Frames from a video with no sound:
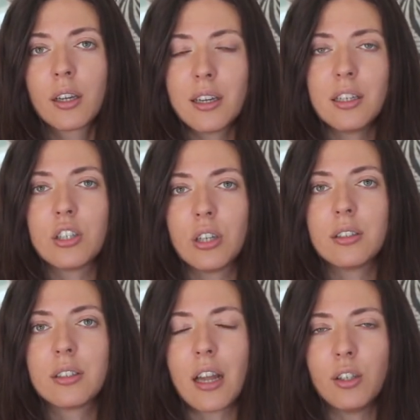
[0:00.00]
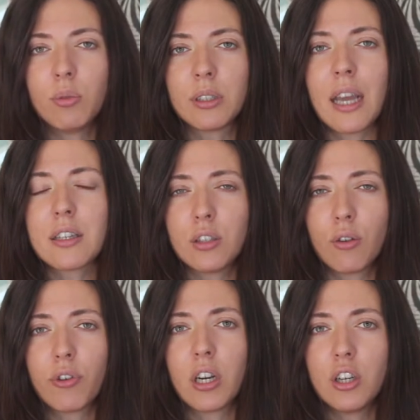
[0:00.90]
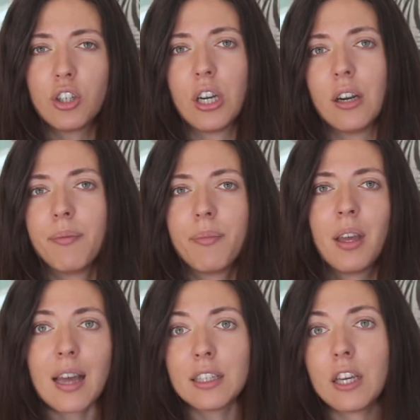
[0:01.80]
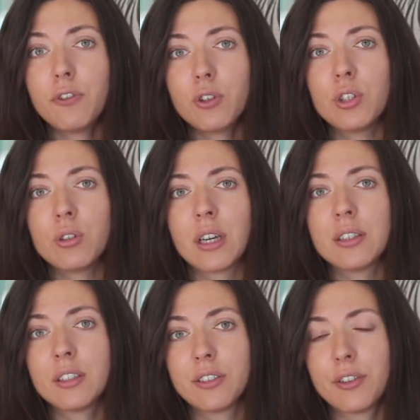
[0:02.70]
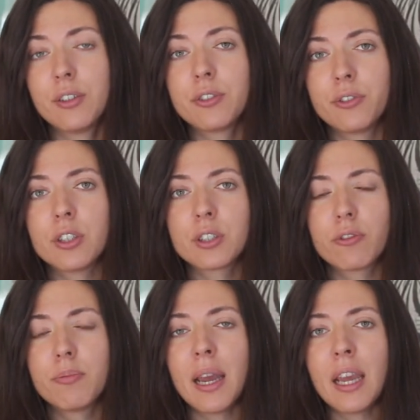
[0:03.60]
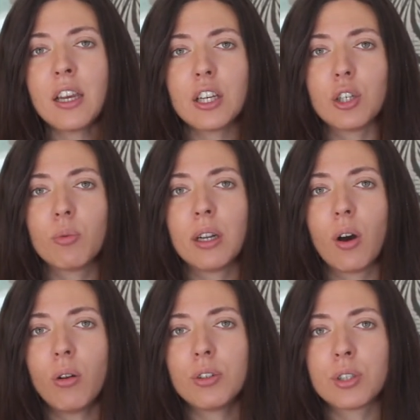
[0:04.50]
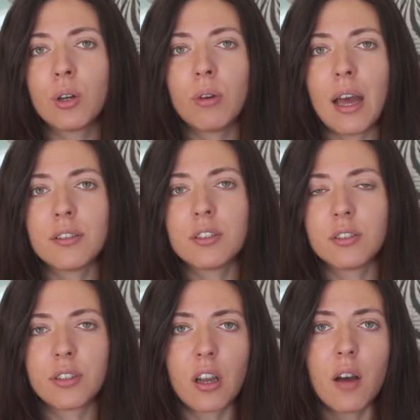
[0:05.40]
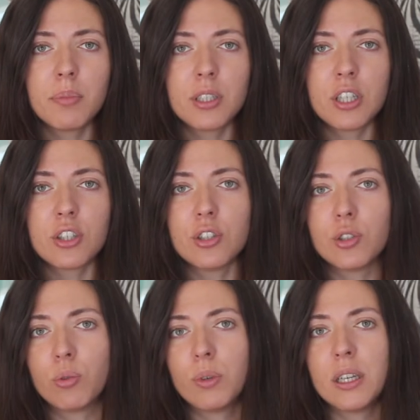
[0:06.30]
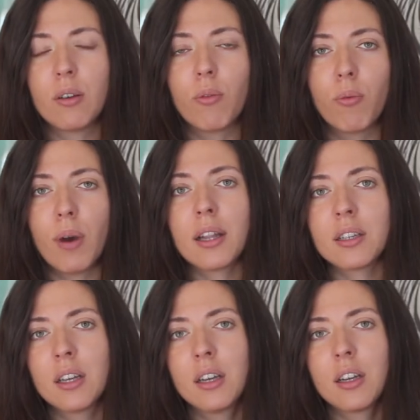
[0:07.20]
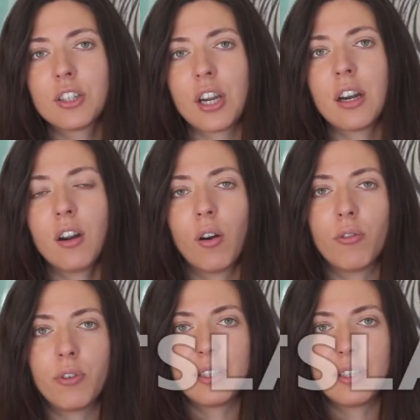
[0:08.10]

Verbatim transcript: conditions and you will get your free share. And if you do it until the 31st of May, you will also enter the competition to win one share of